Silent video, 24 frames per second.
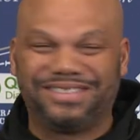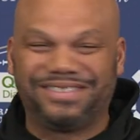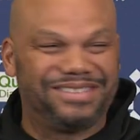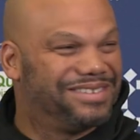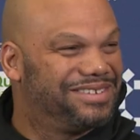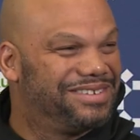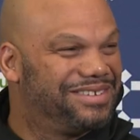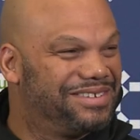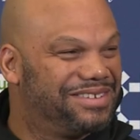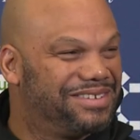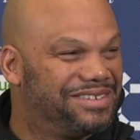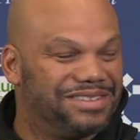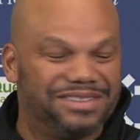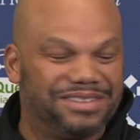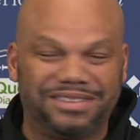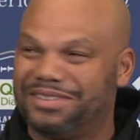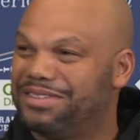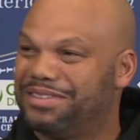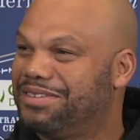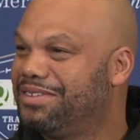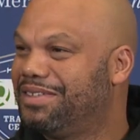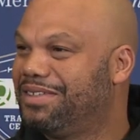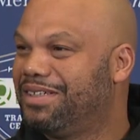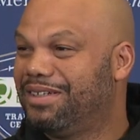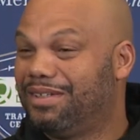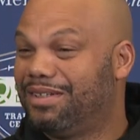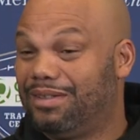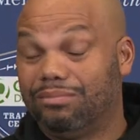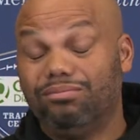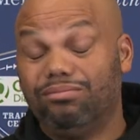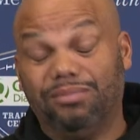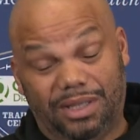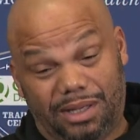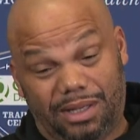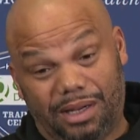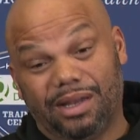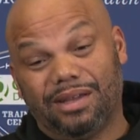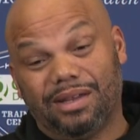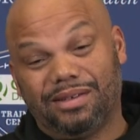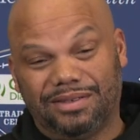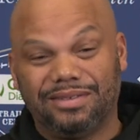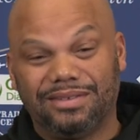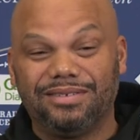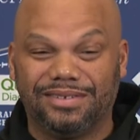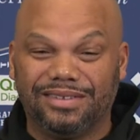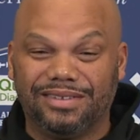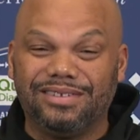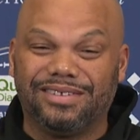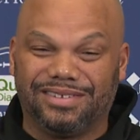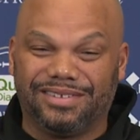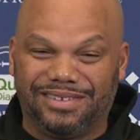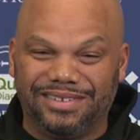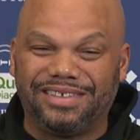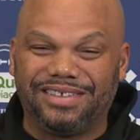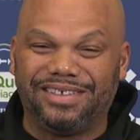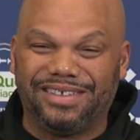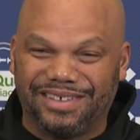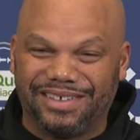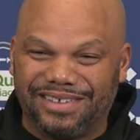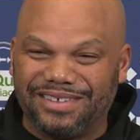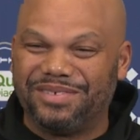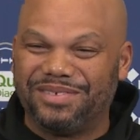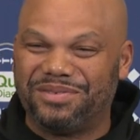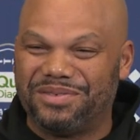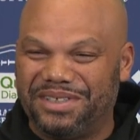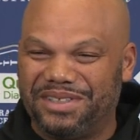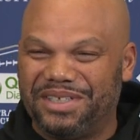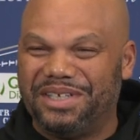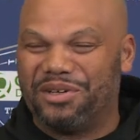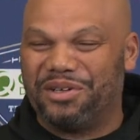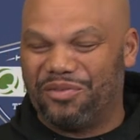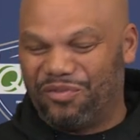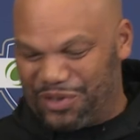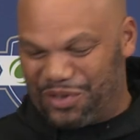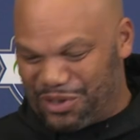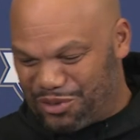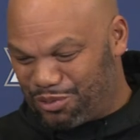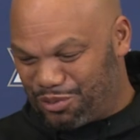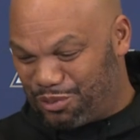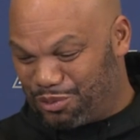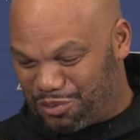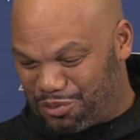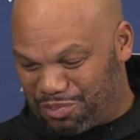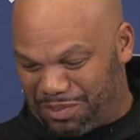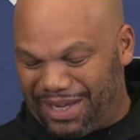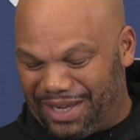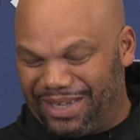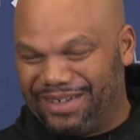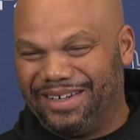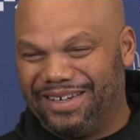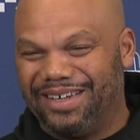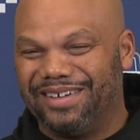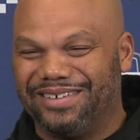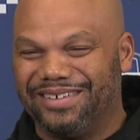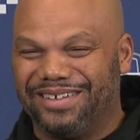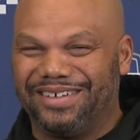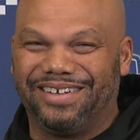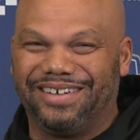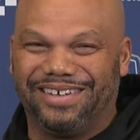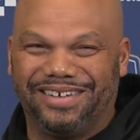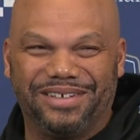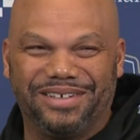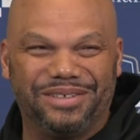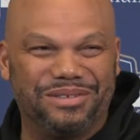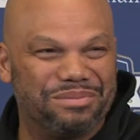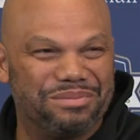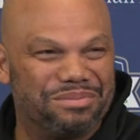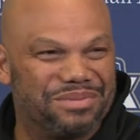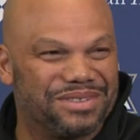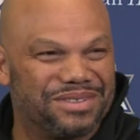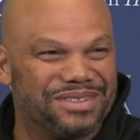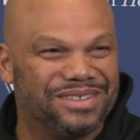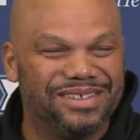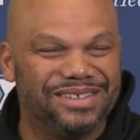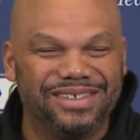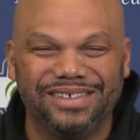Like, would that help? That helps the kicker? Yeah. Yeah, if you can get a visual spot down there, it helps.